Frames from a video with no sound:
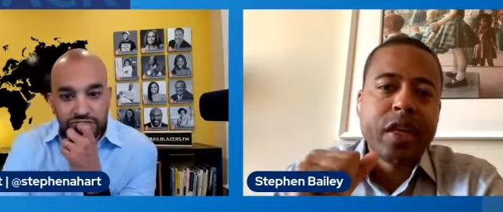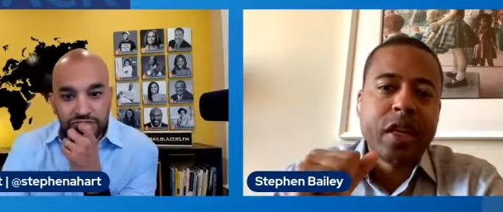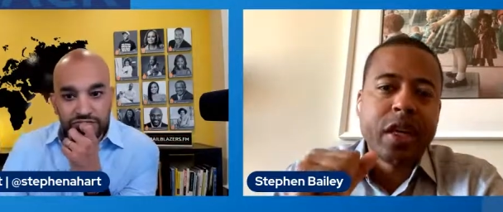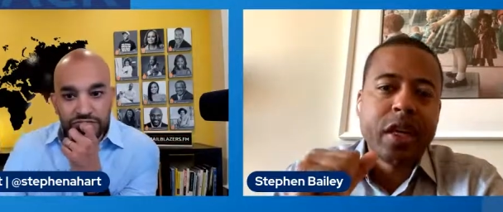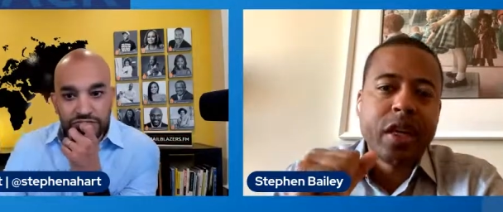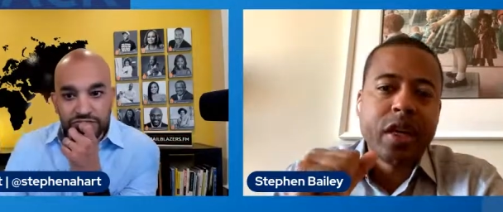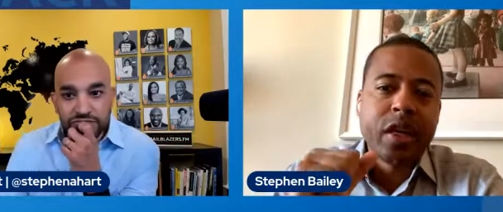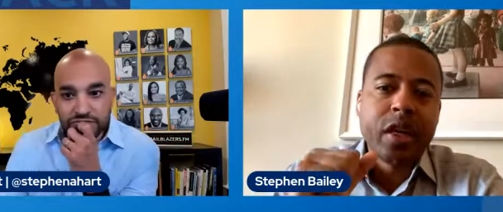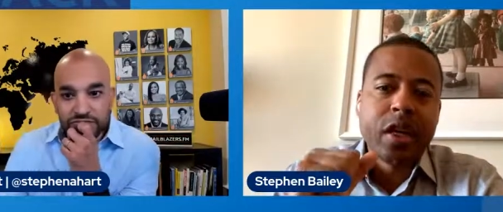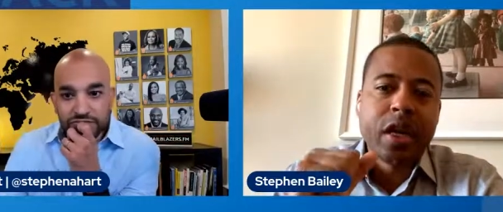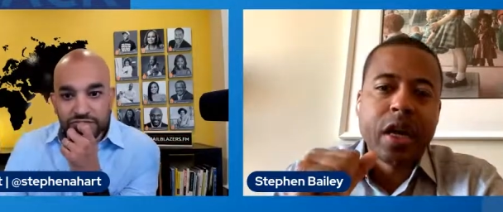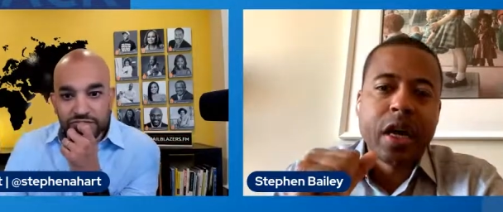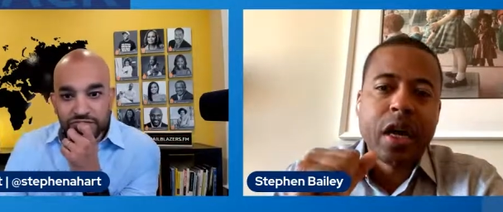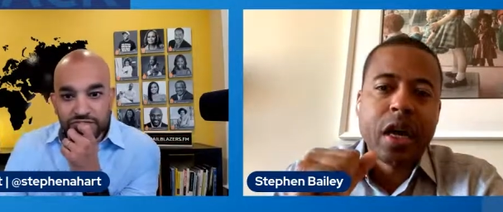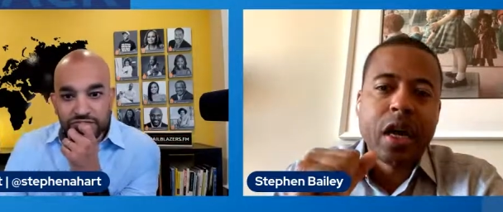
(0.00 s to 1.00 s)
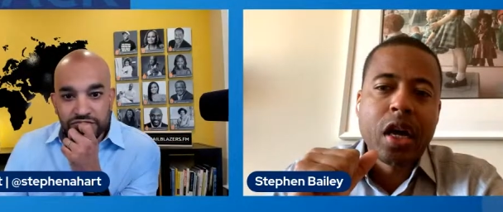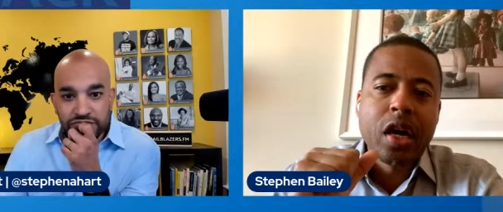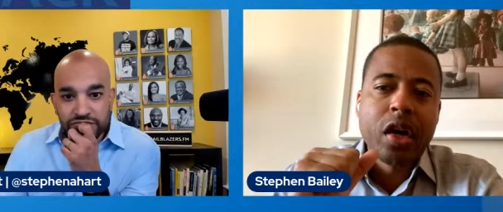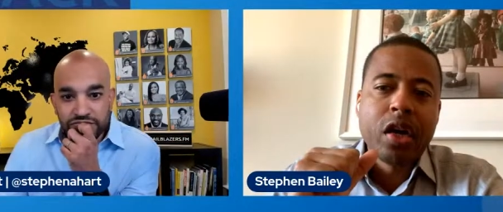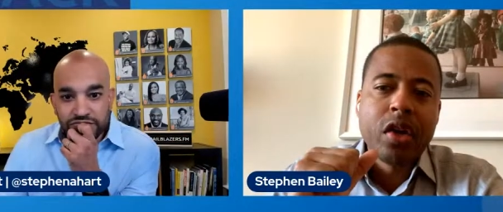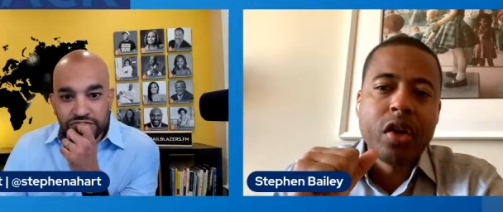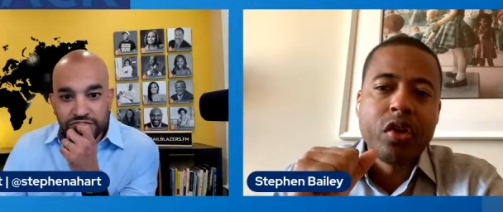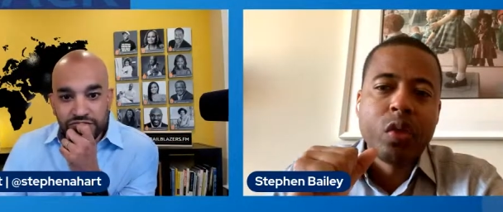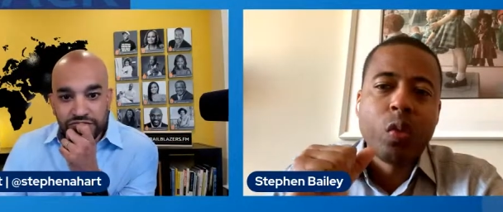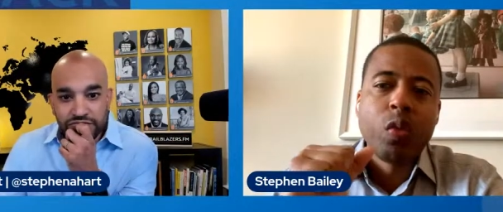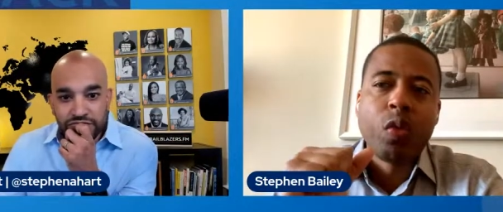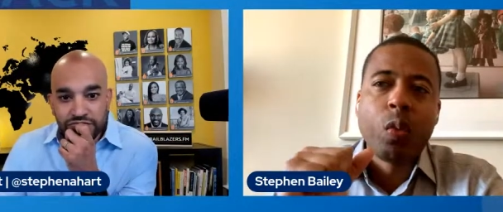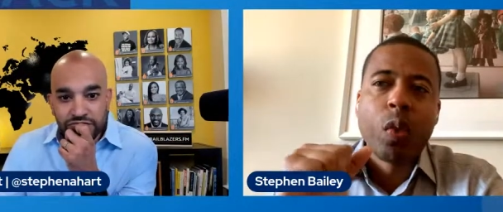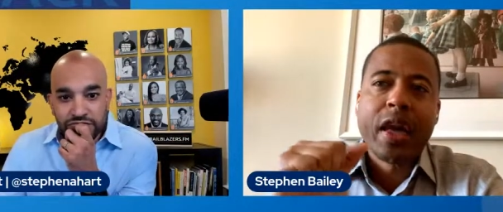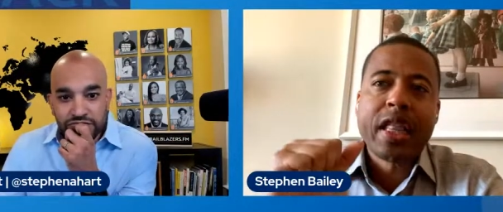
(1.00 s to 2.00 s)
Speaker 1: in uh, the,
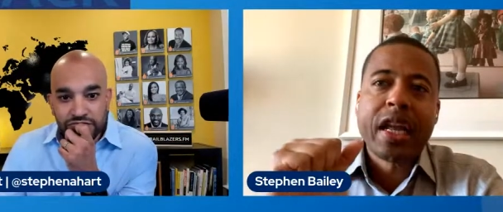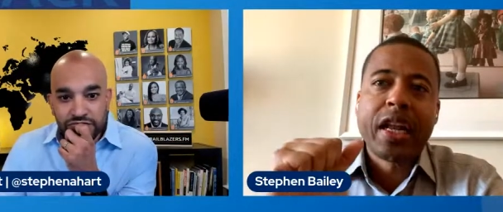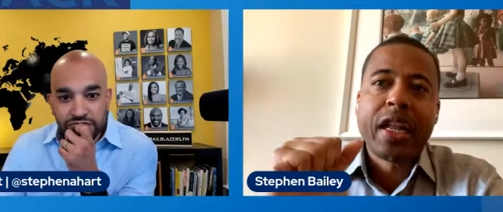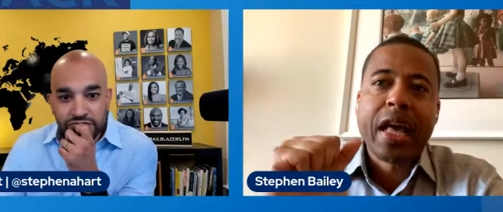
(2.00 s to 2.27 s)
the way that a